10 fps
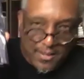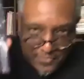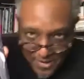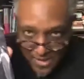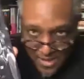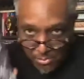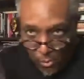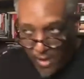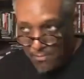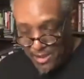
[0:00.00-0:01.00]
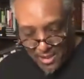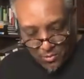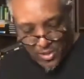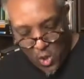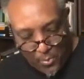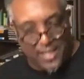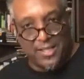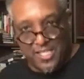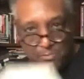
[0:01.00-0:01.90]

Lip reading: This is important because when you put this